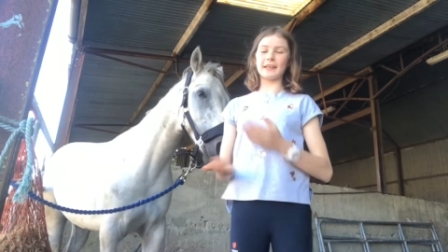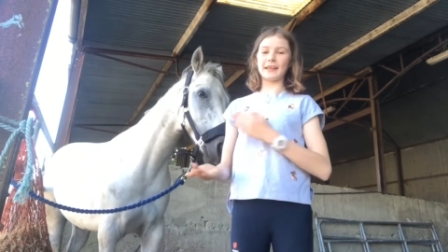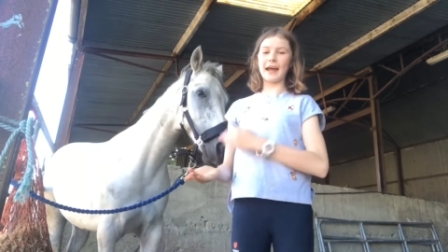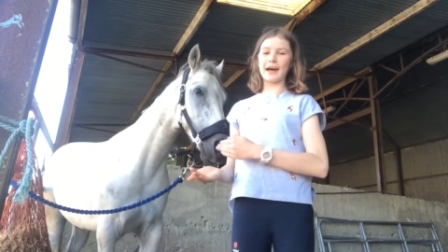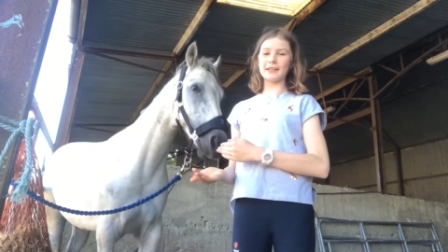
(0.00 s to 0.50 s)
he
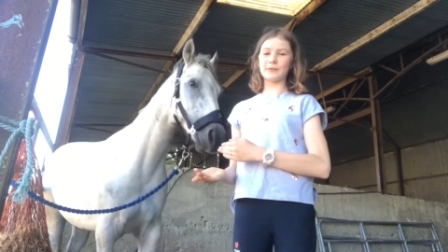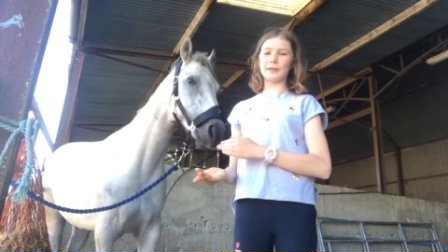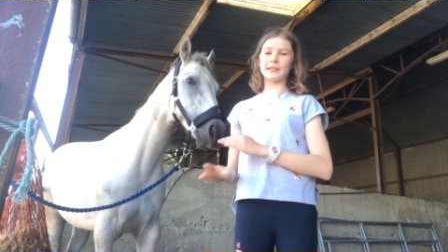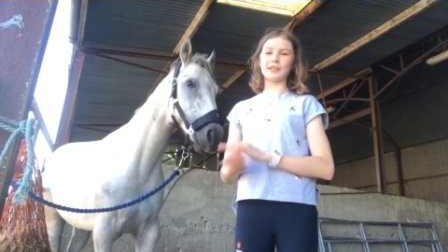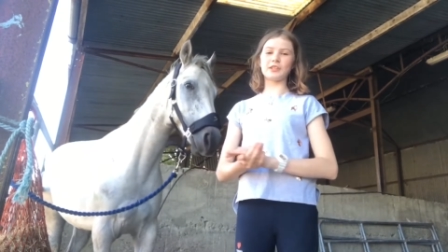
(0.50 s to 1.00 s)
had
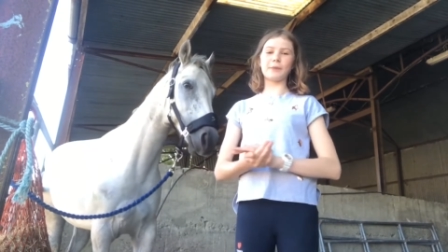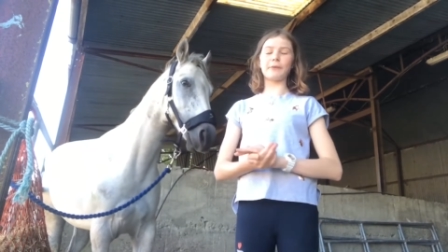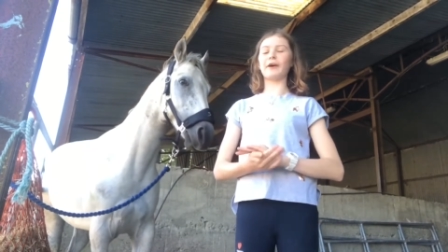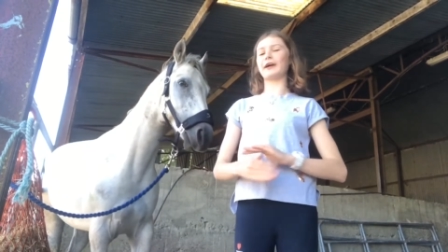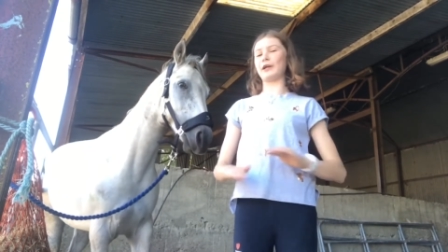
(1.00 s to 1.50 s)
sweet itch,
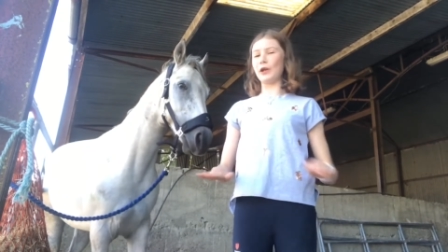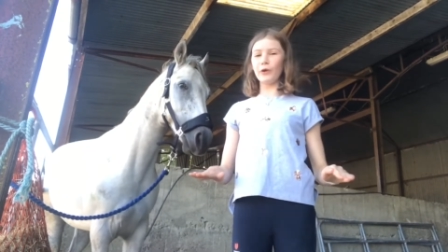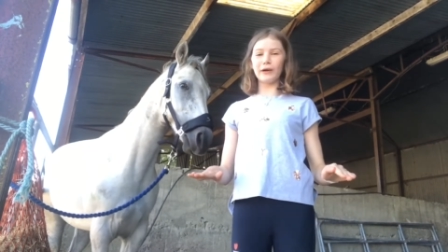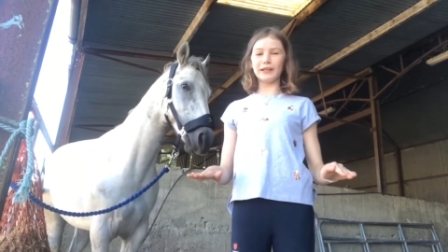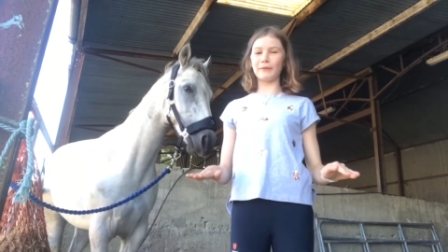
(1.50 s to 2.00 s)
but I had no
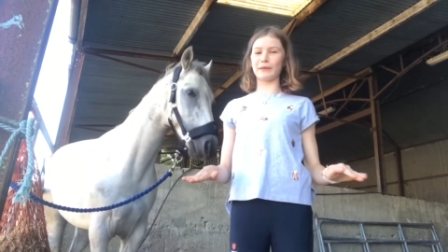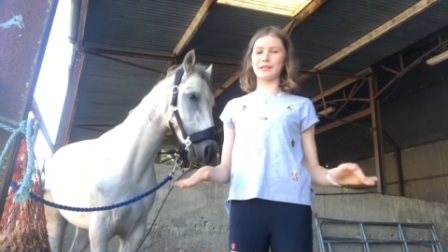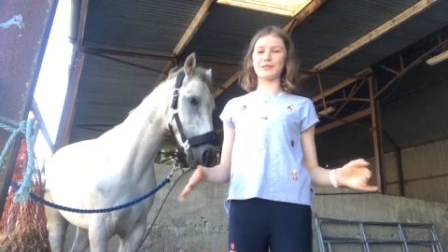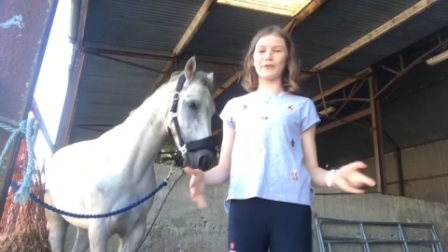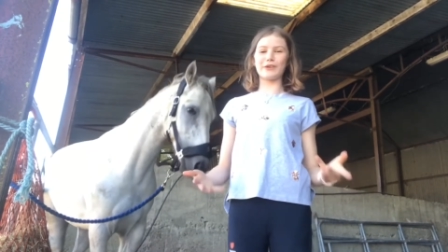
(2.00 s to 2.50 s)
idea what
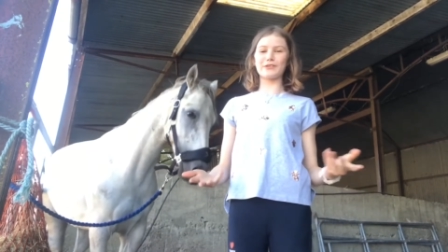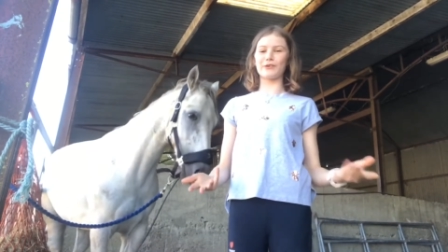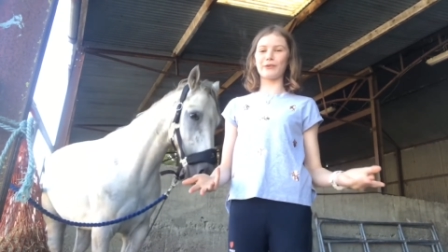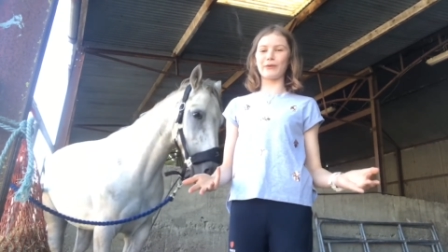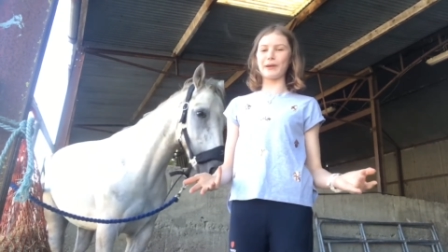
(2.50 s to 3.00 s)
this was
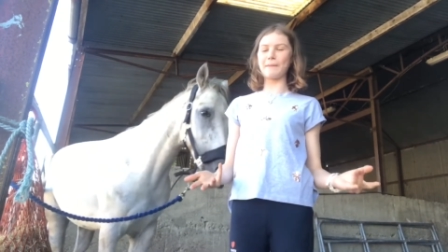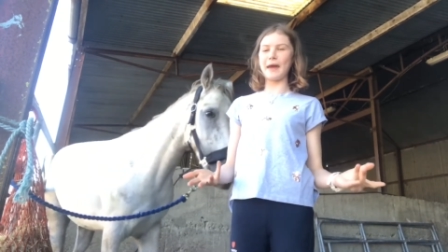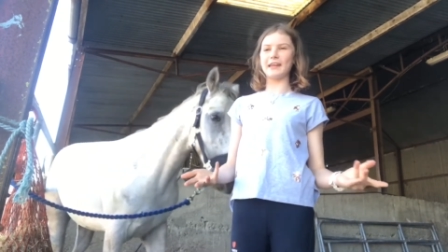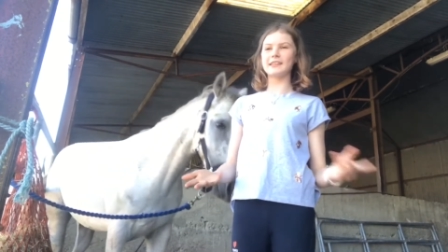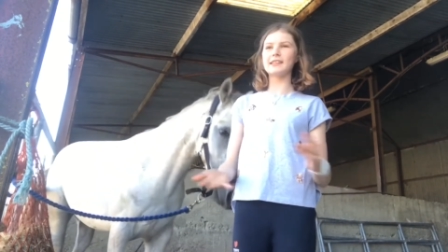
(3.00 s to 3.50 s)
or what it
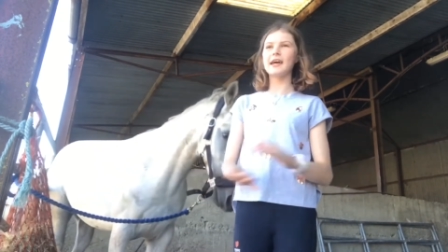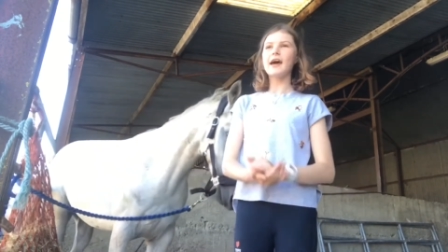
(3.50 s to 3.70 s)
meant.